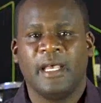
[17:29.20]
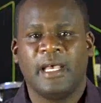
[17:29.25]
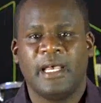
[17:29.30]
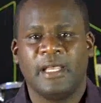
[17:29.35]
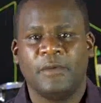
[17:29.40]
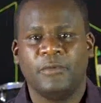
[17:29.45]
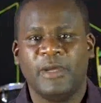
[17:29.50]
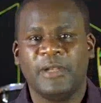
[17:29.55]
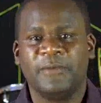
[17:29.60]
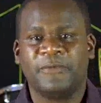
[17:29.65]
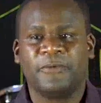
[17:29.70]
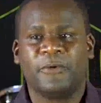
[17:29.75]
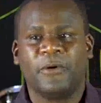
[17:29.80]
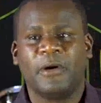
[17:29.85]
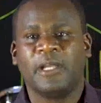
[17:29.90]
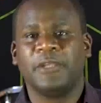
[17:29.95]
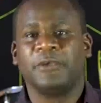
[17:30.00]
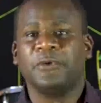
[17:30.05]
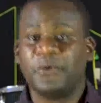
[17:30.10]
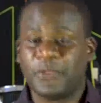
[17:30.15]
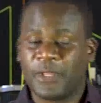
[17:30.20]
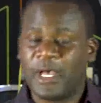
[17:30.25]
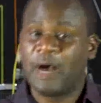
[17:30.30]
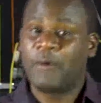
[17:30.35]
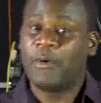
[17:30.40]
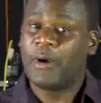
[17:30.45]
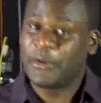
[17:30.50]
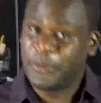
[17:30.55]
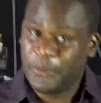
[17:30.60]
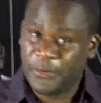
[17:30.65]
I went for
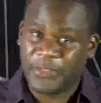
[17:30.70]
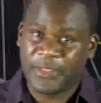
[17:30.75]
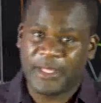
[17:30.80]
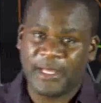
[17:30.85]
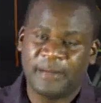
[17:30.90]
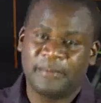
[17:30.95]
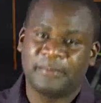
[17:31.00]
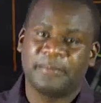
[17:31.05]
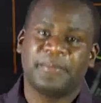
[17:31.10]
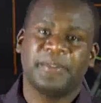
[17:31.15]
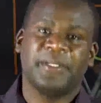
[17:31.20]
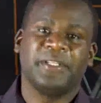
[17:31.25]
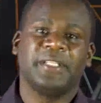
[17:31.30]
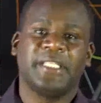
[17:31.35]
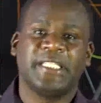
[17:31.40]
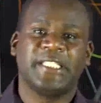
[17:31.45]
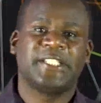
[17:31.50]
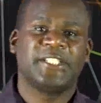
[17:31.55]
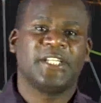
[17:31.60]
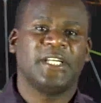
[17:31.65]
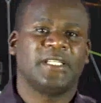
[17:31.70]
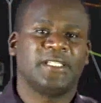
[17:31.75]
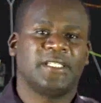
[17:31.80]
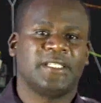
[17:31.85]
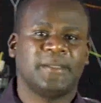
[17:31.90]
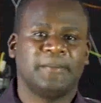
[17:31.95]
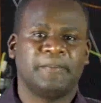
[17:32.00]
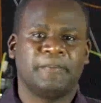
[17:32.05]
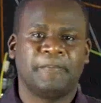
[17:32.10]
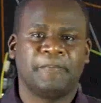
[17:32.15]
our youth camp in this
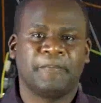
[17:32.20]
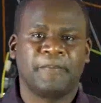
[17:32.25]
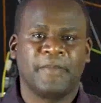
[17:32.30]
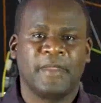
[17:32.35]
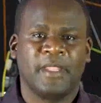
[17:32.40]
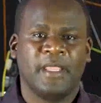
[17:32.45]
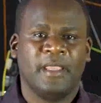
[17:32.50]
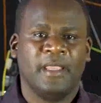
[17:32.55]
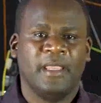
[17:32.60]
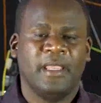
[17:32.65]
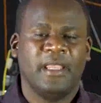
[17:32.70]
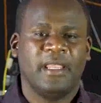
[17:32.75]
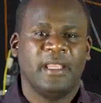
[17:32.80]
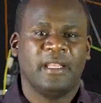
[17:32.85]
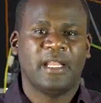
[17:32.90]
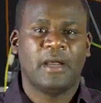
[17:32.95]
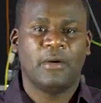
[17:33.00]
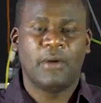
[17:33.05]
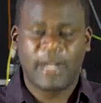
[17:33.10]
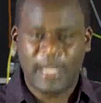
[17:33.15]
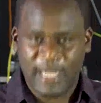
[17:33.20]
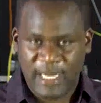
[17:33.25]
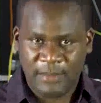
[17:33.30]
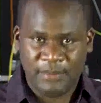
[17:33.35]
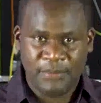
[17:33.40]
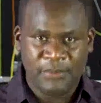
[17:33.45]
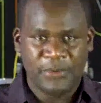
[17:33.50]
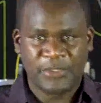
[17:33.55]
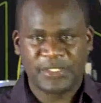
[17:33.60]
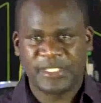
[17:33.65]
church, and our
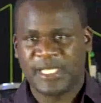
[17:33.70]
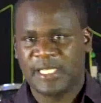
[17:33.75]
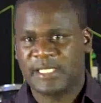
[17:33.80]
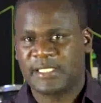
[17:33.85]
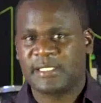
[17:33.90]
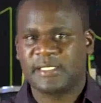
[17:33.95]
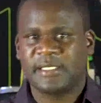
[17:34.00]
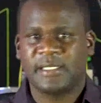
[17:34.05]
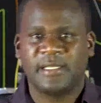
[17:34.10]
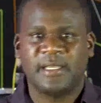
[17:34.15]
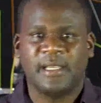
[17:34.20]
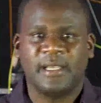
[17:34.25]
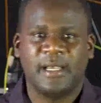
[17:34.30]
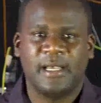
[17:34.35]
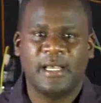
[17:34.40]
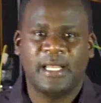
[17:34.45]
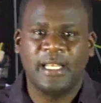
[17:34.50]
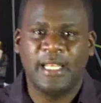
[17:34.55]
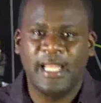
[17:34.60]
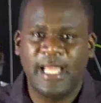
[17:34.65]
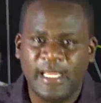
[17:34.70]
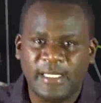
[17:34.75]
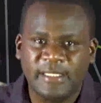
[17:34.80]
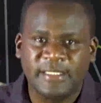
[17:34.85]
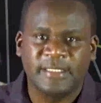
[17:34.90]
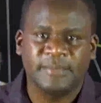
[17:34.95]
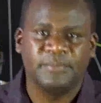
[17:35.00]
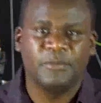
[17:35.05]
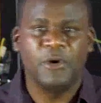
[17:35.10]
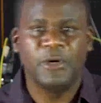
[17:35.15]
camp was at
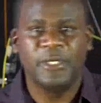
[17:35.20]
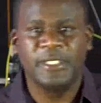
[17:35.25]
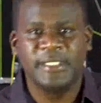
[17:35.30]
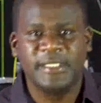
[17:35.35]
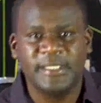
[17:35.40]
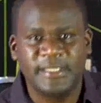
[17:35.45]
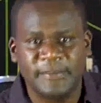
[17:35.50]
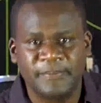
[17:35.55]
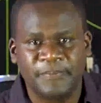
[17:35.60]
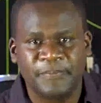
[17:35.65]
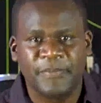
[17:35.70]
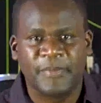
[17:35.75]
Alliance Boys.